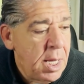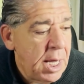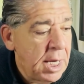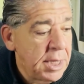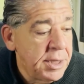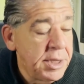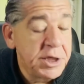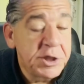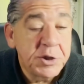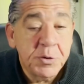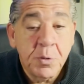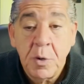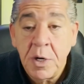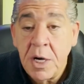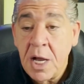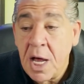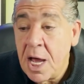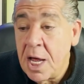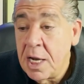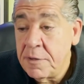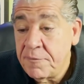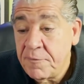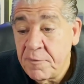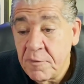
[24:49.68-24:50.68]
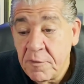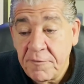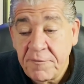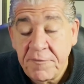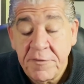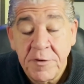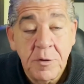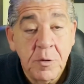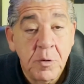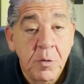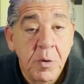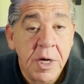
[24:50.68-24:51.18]
And this went on for a
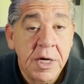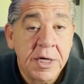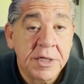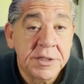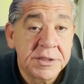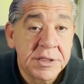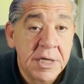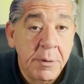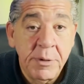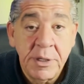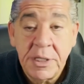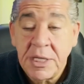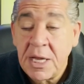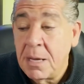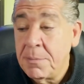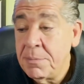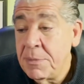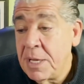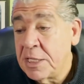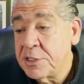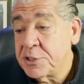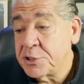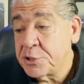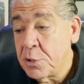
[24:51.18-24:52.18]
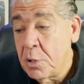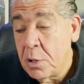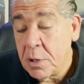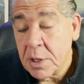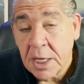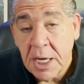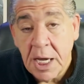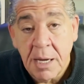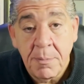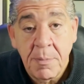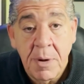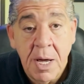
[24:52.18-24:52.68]
few weeks every time that song
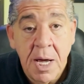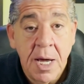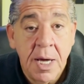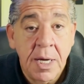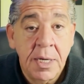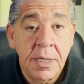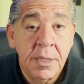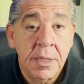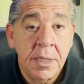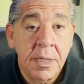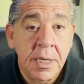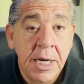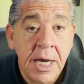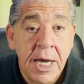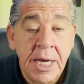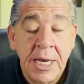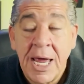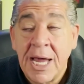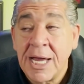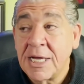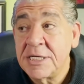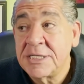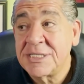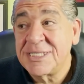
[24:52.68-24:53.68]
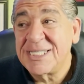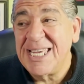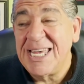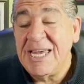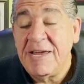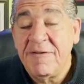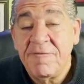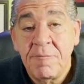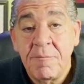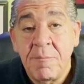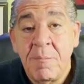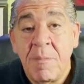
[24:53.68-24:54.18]
came on. And I could see
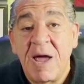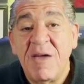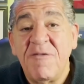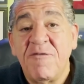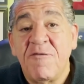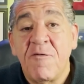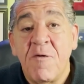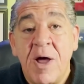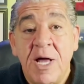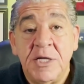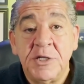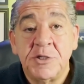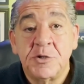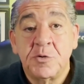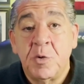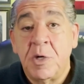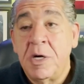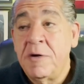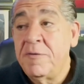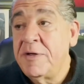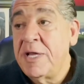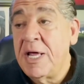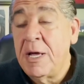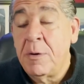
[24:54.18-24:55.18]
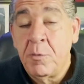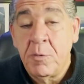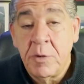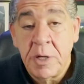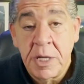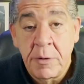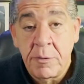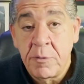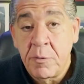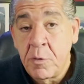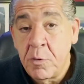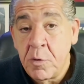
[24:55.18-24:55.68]
even my friends, whenever that
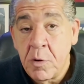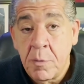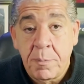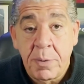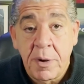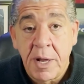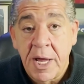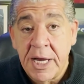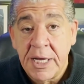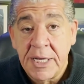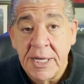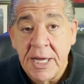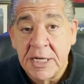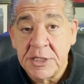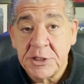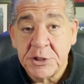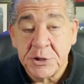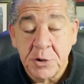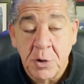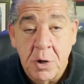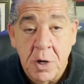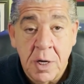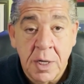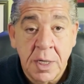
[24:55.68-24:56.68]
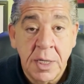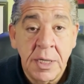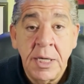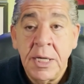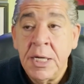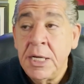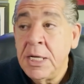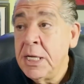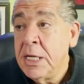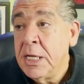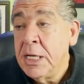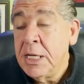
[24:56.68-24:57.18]
whenever we were playing that song
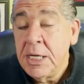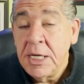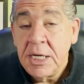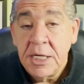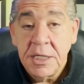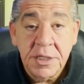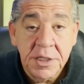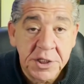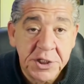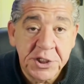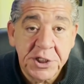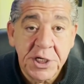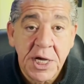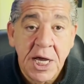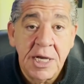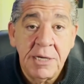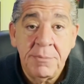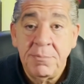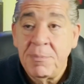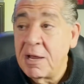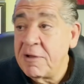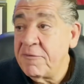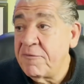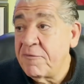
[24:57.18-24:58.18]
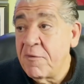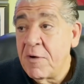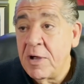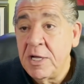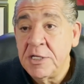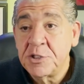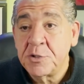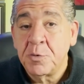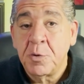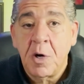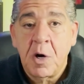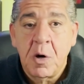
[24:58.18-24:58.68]
in the shed, my
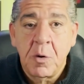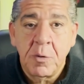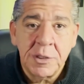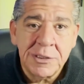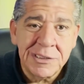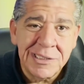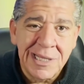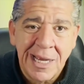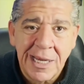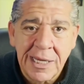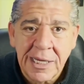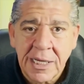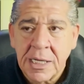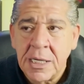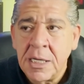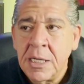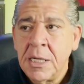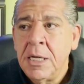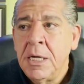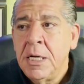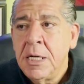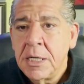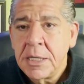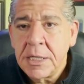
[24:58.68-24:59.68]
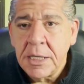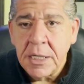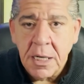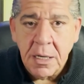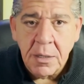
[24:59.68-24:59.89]
friends would always like, you